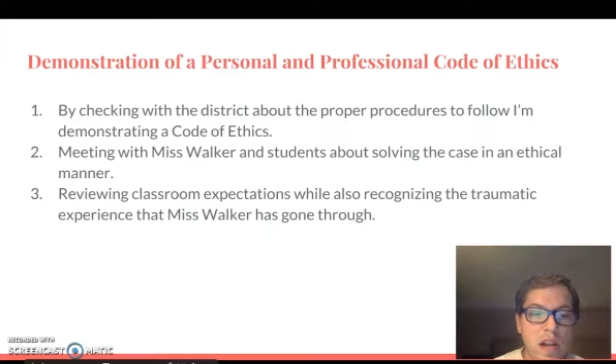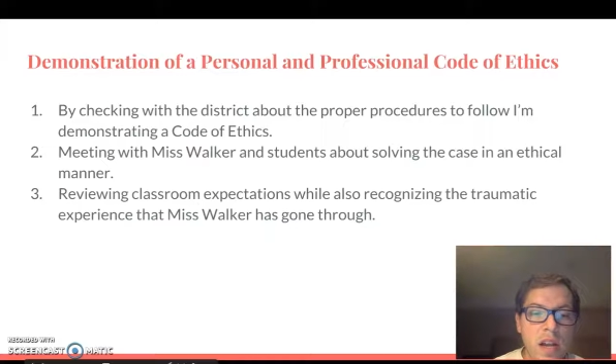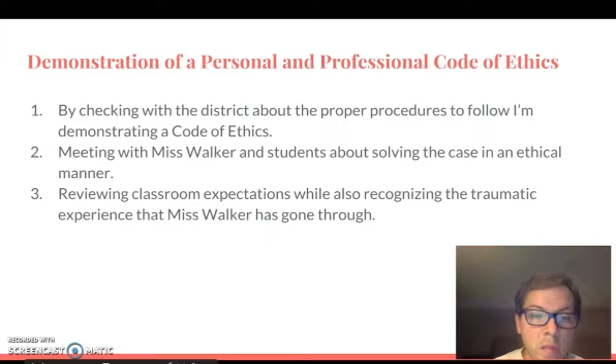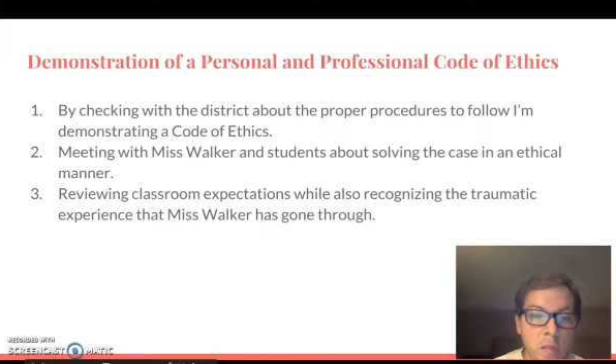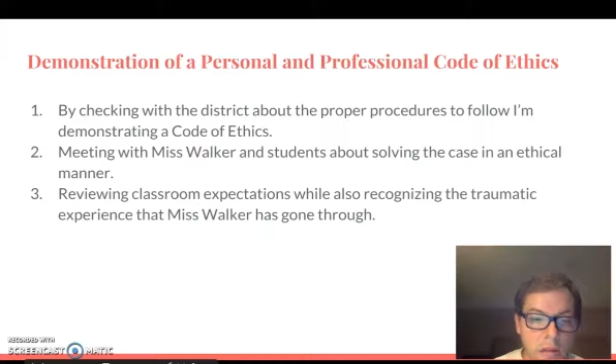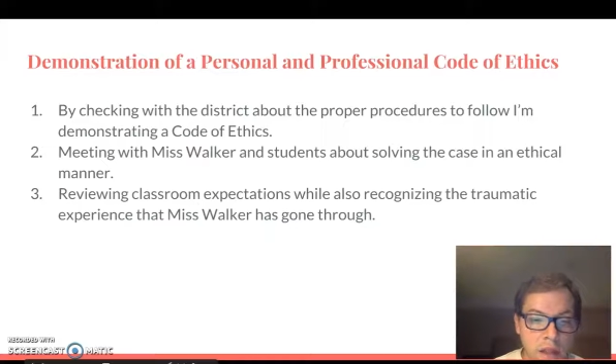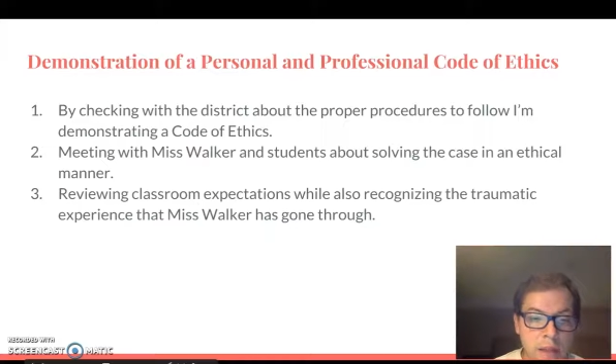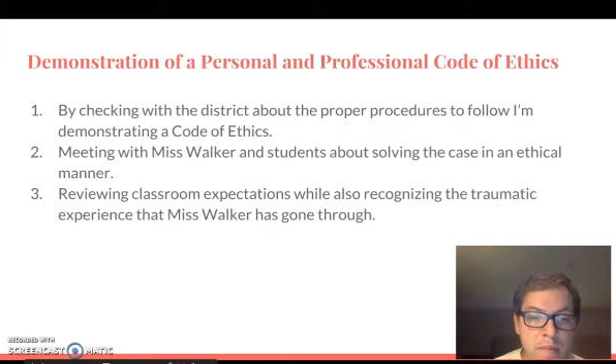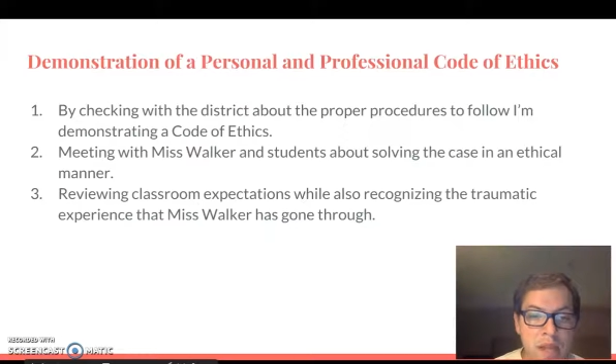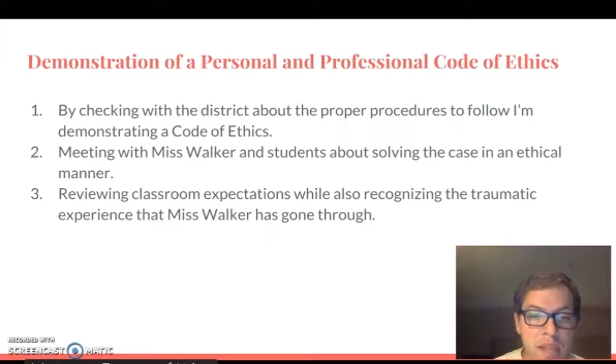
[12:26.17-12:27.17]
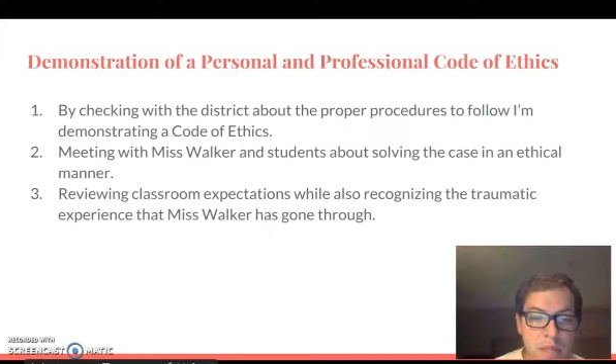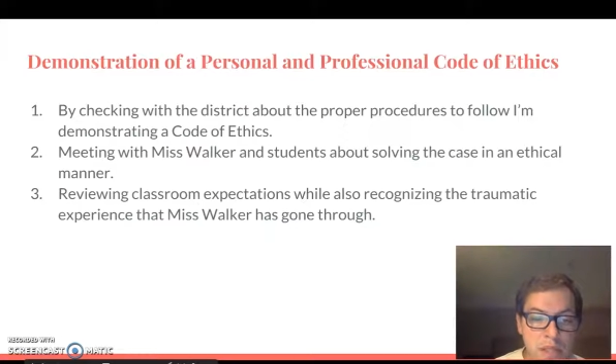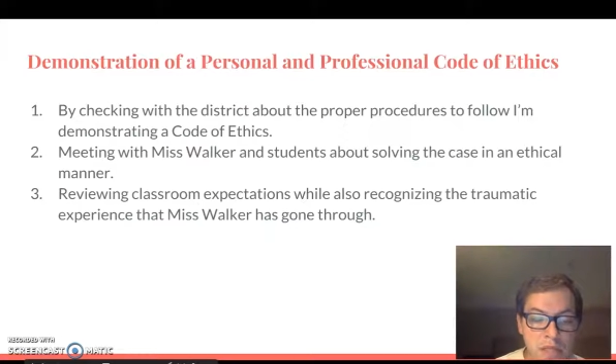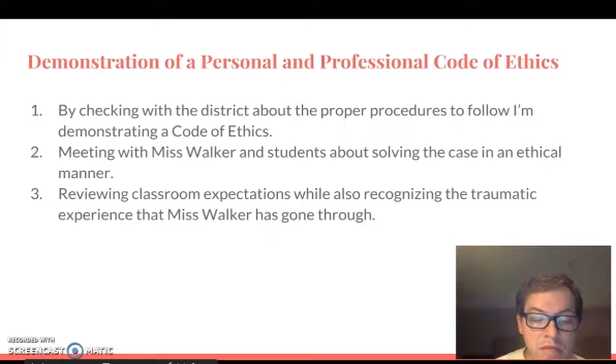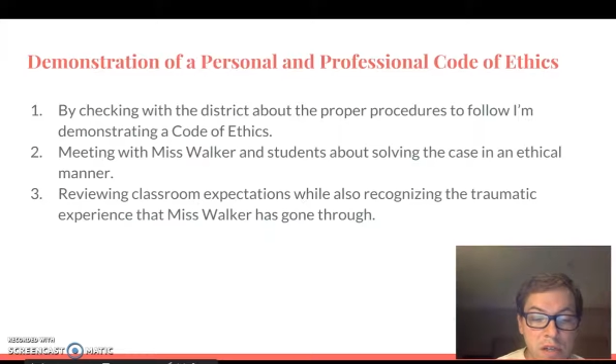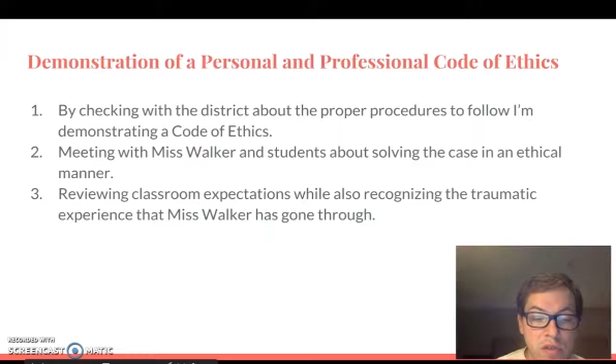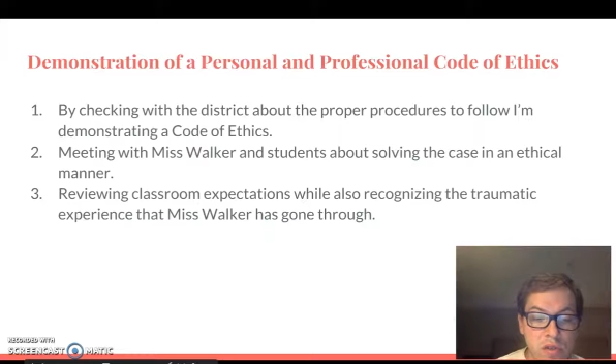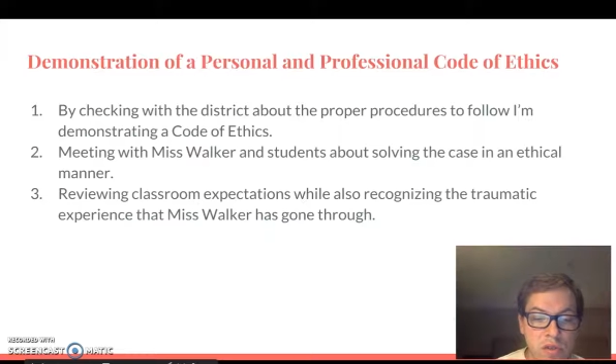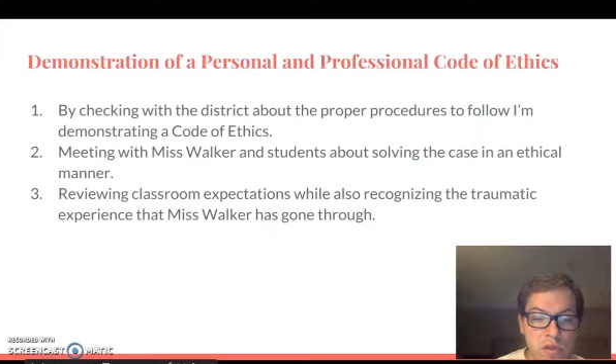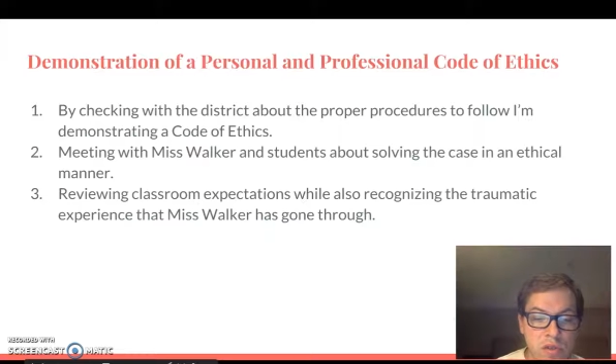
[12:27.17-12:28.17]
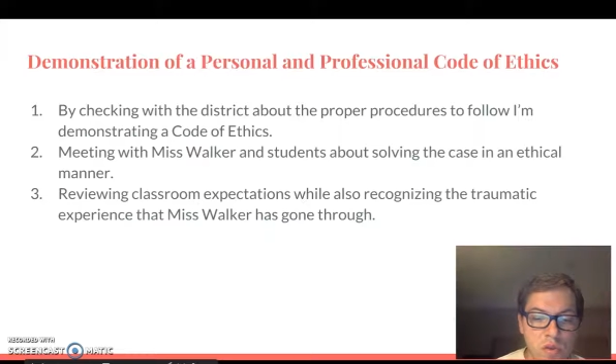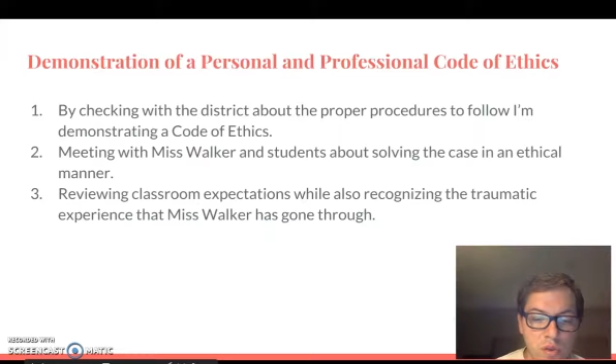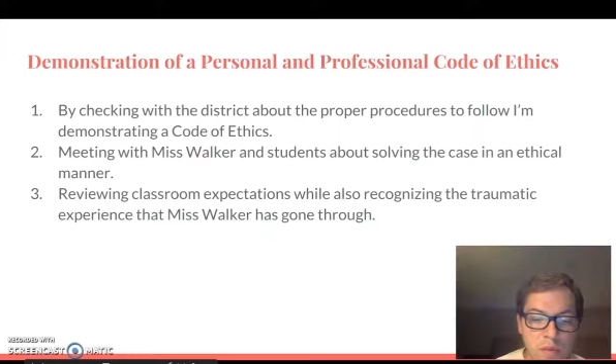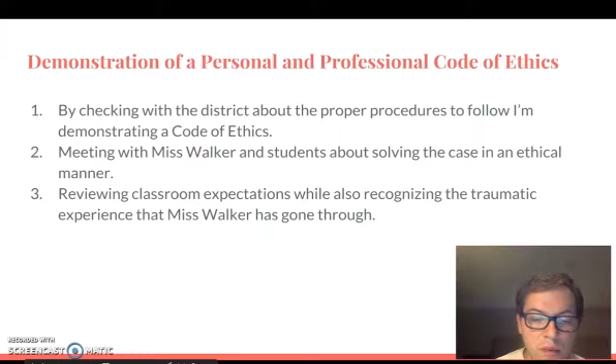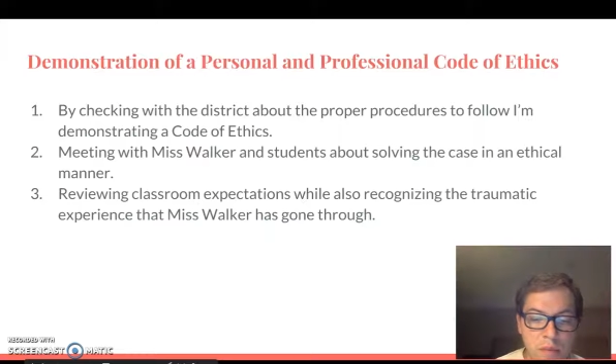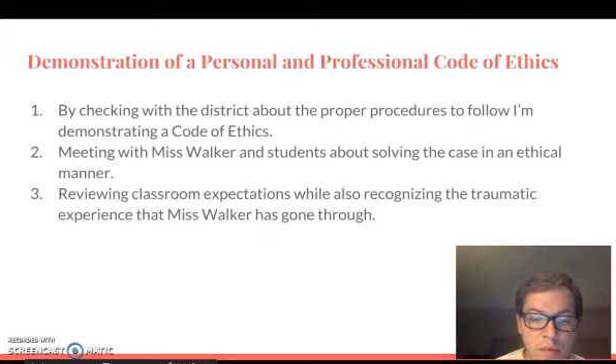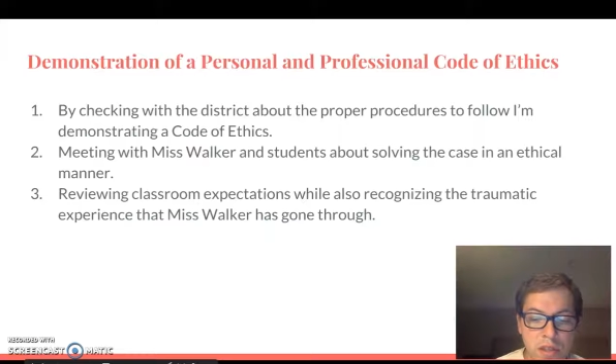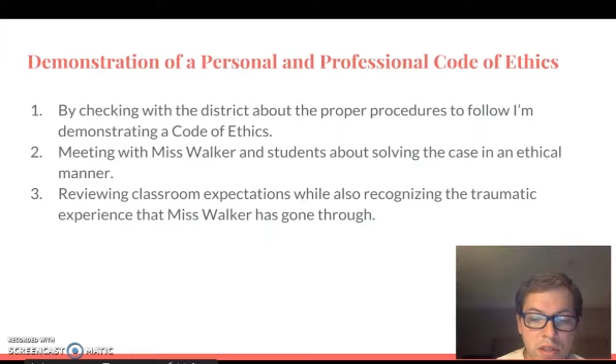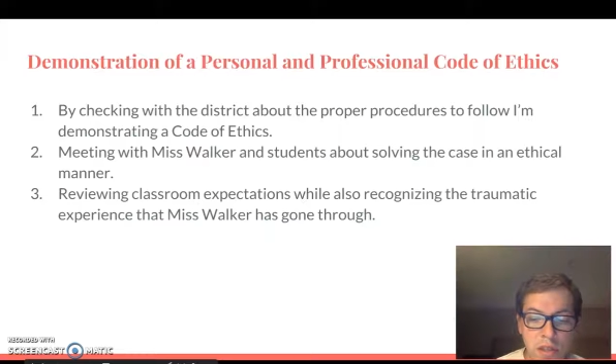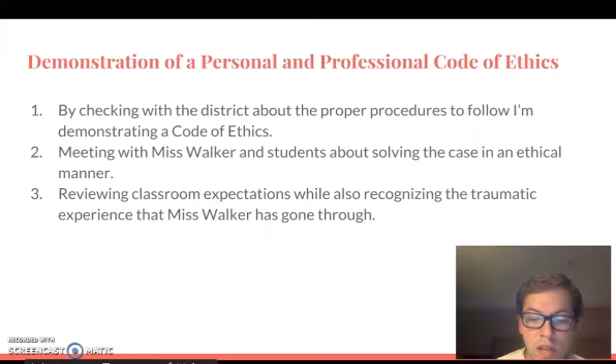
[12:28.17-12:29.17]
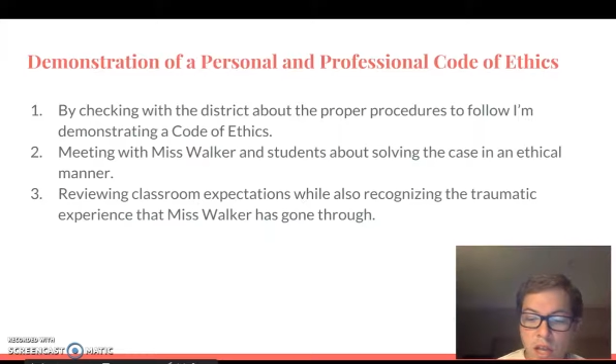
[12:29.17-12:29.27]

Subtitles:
not blaming specific students or families,